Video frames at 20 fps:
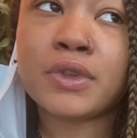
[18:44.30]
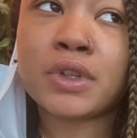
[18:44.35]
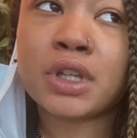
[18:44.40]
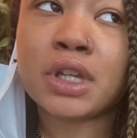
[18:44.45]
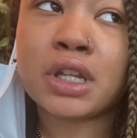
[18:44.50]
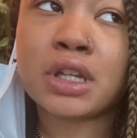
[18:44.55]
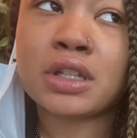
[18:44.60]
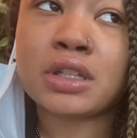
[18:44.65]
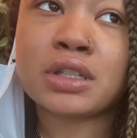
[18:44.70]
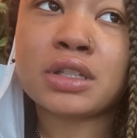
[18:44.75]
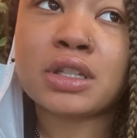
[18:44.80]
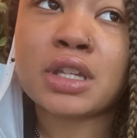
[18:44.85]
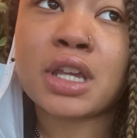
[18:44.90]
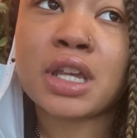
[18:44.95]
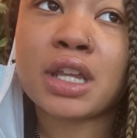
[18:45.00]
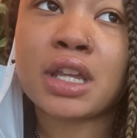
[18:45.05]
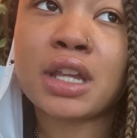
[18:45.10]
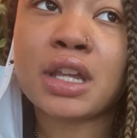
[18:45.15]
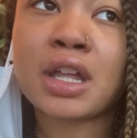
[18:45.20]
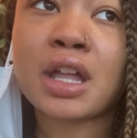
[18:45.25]
And it's
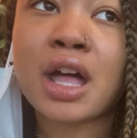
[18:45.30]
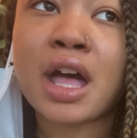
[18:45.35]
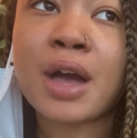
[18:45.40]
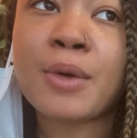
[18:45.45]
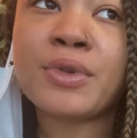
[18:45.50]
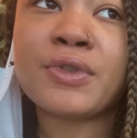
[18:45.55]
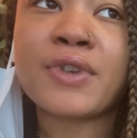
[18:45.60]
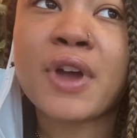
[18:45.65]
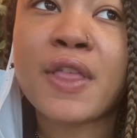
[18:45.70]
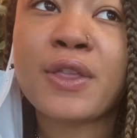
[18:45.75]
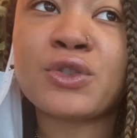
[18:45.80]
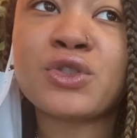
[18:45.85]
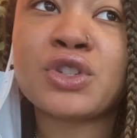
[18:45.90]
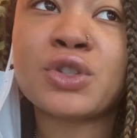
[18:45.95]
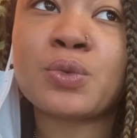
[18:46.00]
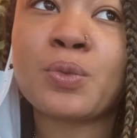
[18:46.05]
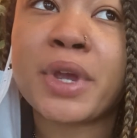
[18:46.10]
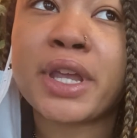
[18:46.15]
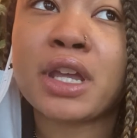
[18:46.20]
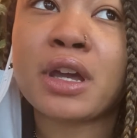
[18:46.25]
like, I would rather
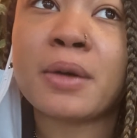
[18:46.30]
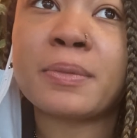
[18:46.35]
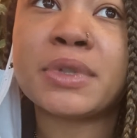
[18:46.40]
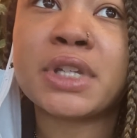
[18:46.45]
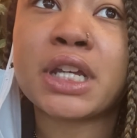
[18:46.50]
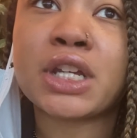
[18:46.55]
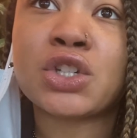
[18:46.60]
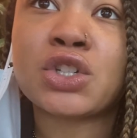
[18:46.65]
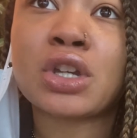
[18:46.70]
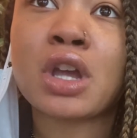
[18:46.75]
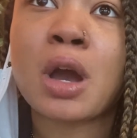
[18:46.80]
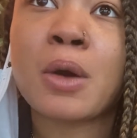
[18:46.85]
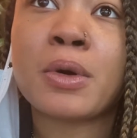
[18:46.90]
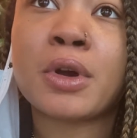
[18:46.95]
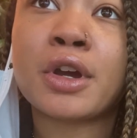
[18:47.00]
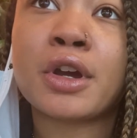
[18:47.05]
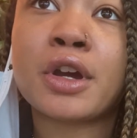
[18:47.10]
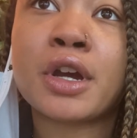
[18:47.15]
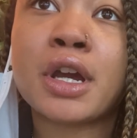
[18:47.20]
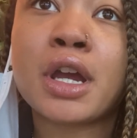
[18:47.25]
just wake up, take a
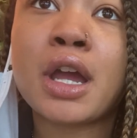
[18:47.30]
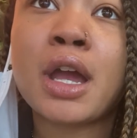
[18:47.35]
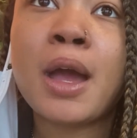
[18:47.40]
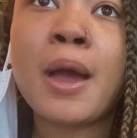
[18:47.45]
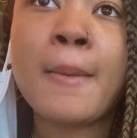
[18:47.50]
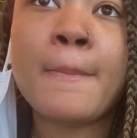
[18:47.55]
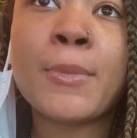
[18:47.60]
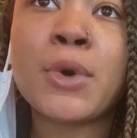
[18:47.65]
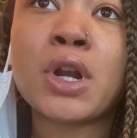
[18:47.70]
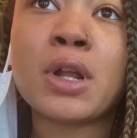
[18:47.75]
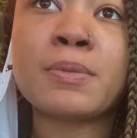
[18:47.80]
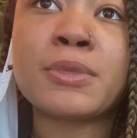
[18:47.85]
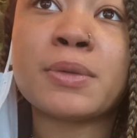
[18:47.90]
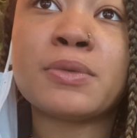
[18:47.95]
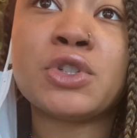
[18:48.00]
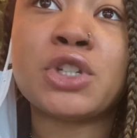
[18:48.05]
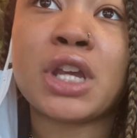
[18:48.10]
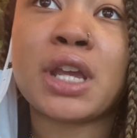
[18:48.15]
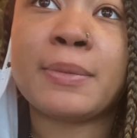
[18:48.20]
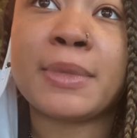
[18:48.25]
shower, put on some
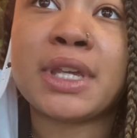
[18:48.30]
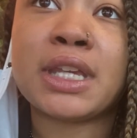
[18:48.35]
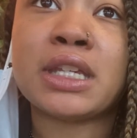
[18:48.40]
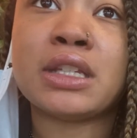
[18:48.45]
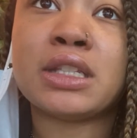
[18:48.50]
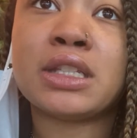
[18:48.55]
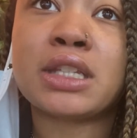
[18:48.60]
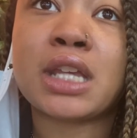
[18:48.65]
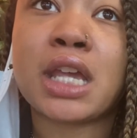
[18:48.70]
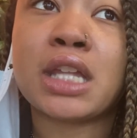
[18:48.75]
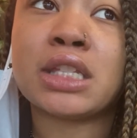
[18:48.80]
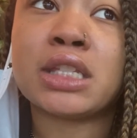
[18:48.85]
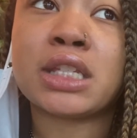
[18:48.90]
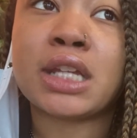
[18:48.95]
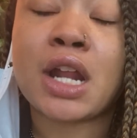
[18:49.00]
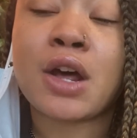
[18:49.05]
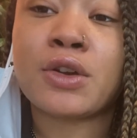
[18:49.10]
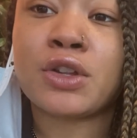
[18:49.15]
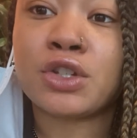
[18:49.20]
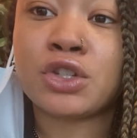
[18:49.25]
jammies and
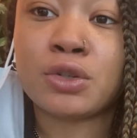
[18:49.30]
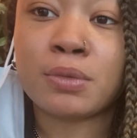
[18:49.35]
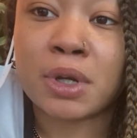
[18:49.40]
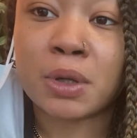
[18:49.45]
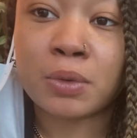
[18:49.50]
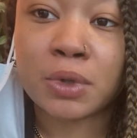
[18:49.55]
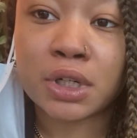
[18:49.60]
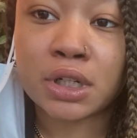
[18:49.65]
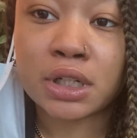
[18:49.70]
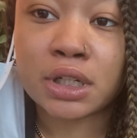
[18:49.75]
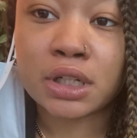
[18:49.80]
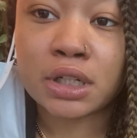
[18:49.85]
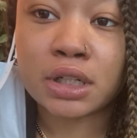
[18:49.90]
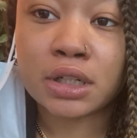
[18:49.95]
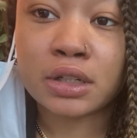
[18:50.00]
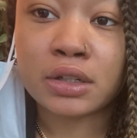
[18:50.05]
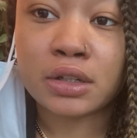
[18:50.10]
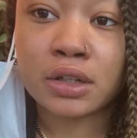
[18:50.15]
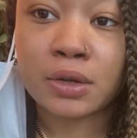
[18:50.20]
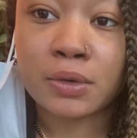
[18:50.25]
sit out and do my work.
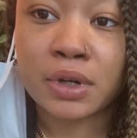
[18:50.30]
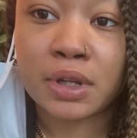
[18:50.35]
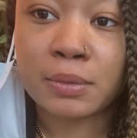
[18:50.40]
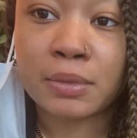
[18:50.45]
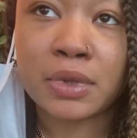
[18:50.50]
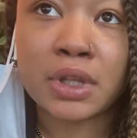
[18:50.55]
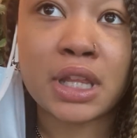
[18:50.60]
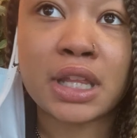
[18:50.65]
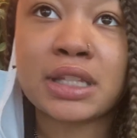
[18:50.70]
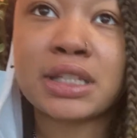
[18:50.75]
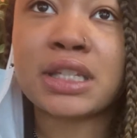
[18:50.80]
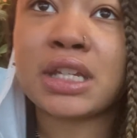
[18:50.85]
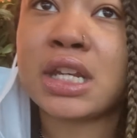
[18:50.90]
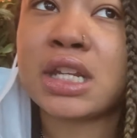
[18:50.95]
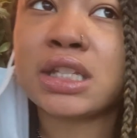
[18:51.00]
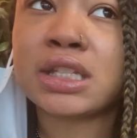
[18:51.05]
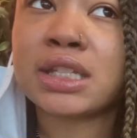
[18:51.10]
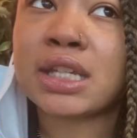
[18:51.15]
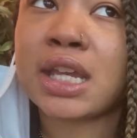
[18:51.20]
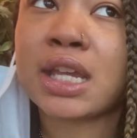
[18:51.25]
You know what I mean? It's, and
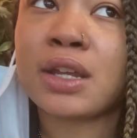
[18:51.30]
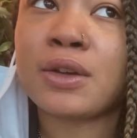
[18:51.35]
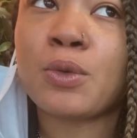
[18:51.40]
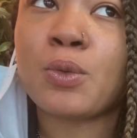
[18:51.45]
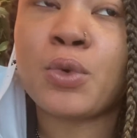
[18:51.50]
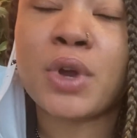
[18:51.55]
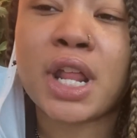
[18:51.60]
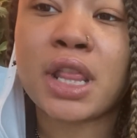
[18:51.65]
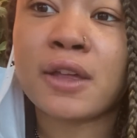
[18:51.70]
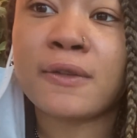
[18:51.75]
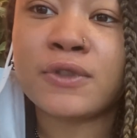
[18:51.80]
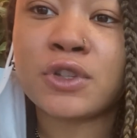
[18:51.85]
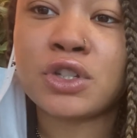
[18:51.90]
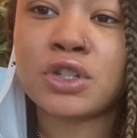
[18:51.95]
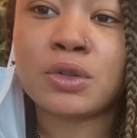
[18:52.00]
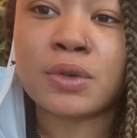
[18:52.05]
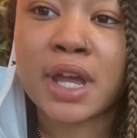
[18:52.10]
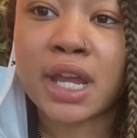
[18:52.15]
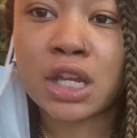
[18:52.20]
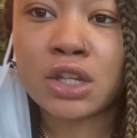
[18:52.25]
it's like what I love to
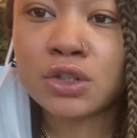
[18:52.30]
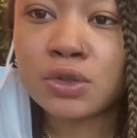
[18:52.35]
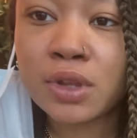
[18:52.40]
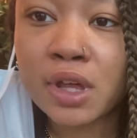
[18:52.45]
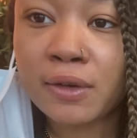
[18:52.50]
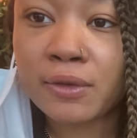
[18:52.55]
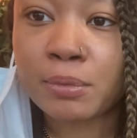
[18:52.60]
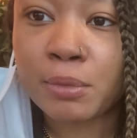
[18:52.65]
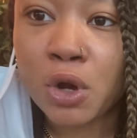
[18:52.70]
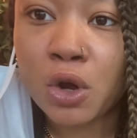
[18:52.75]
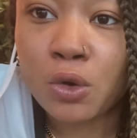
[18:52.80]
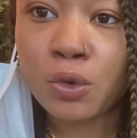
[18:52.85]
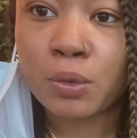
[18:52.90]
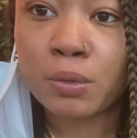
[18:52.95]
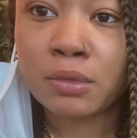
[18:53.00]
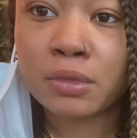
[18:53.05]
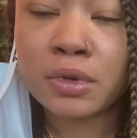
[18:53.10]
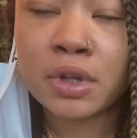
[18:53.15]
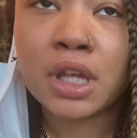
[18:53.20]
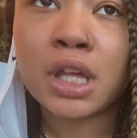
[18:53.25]
do. I can do that from home.
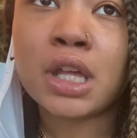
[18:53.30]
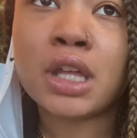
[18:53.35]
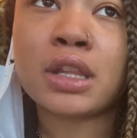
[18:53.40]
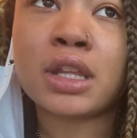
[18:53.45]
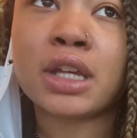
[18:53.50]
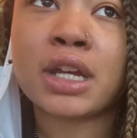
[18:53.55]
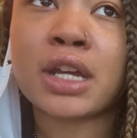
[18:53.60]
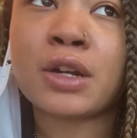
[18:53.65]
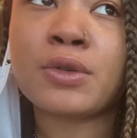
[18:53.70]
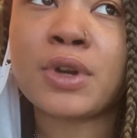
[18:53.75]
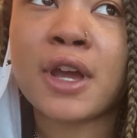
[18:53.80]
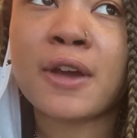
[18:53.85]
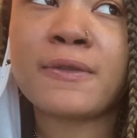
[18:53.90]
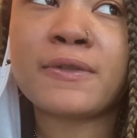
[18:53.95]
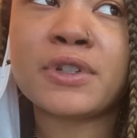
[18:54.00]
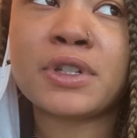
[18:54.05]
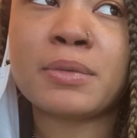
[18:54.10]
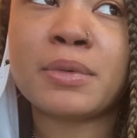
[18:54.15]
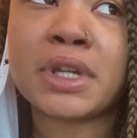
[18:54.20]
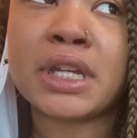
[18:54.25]
Like I don't
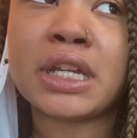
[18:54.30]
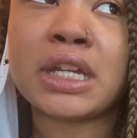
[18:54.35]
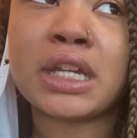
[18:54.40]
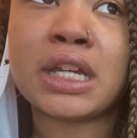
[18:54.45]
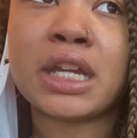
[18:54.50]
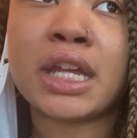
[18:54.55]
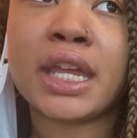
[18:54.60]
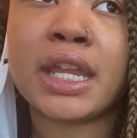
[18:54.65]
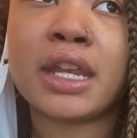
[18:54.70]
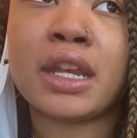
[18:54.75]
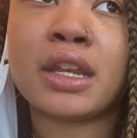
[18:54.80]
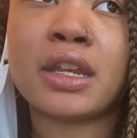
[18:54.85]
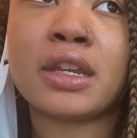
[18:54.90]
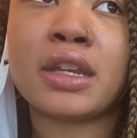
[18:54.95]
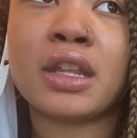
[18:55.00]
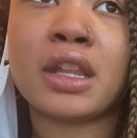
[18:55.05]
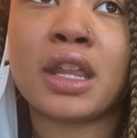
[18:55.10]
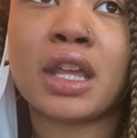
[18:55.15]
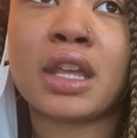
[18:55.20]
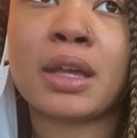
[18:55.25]
have to be
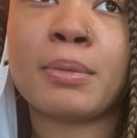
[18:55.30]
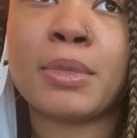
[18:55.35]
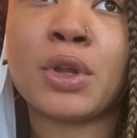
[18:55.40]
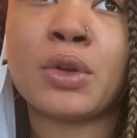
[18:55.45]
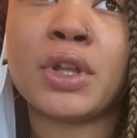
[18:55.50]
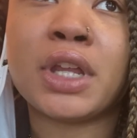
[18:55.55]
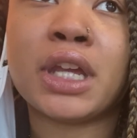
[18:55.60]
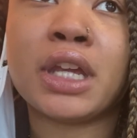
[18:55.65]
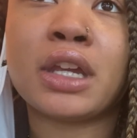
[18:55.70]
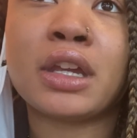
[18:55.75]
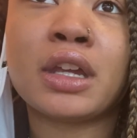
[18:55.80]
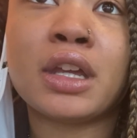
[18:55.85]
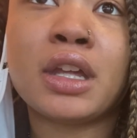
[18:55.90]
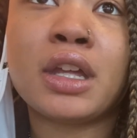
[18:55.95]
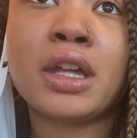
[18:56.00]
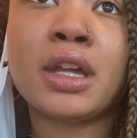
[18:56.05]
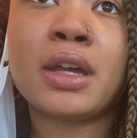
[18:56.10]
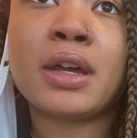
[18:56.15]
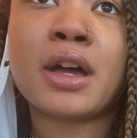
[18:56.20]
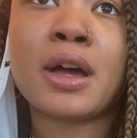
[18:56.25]
in like a building.
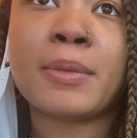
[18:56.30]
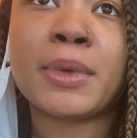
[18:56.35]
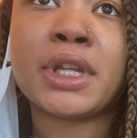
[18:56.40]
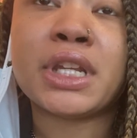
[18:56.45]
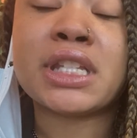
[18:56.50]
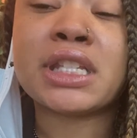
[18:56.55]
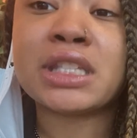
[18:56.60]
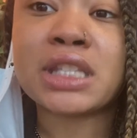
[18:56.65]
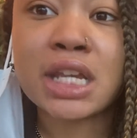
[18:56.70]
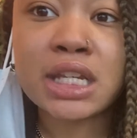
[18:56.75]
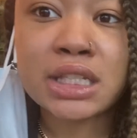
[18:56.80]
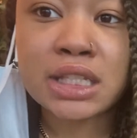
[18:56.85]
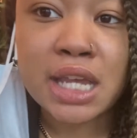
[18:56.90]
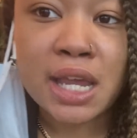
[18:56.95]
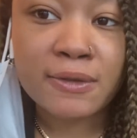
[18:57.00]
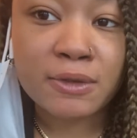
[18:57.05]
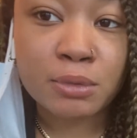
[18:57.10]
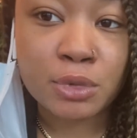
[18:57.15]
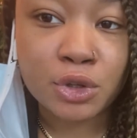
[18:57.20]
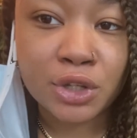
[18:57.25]
I mean, it's nice to
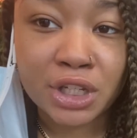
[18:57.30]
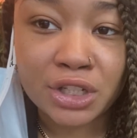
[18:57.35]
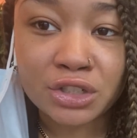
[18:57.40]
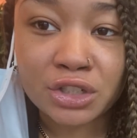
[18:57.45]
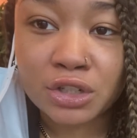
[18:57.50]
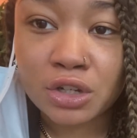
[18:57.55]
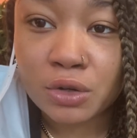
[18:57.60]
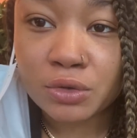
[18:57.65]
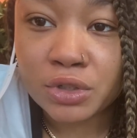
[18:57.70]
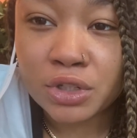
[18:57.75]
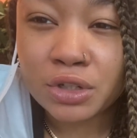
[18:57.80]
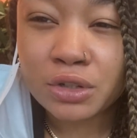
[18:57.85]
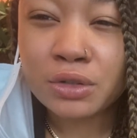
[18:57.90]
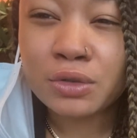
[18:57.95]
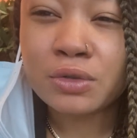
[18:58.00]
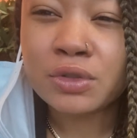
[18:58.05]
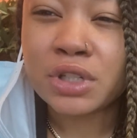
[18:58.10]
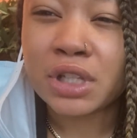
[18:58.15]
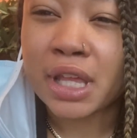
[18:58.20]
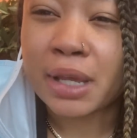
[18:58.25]
have a building to go
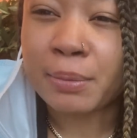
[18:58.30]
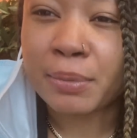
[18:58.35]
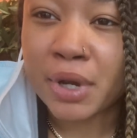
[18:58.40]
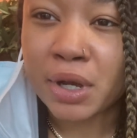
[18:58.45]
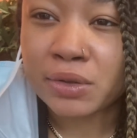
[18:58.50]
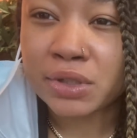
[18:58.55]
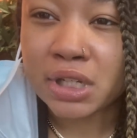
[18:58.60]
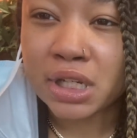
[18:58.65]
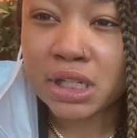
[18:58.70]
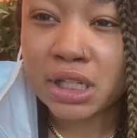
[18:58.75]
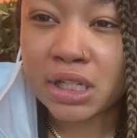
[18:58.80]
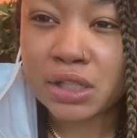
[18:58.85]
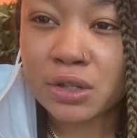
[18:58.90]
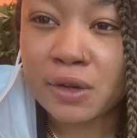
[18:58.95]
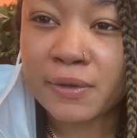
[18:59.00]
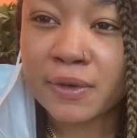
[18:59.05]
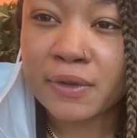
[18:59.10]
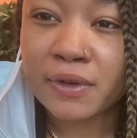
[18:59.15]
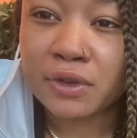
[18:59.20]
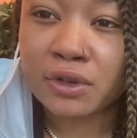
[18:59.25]
to to like bounce ideas
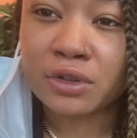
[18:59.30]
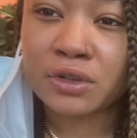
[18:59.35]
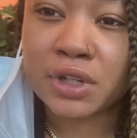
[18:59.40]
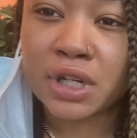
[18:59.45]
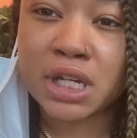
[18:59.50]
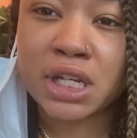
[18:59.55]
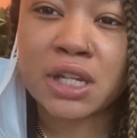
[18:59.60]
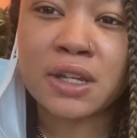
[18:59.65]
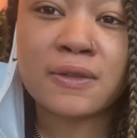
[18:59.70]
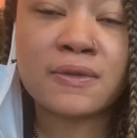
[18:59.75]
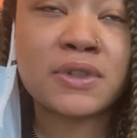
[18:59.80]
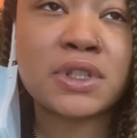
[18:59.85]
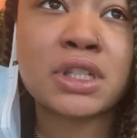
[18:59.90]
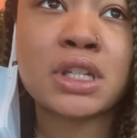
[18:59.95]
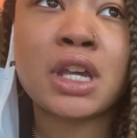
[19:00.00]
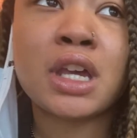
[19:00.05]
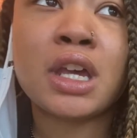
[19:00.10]
off of other creatives.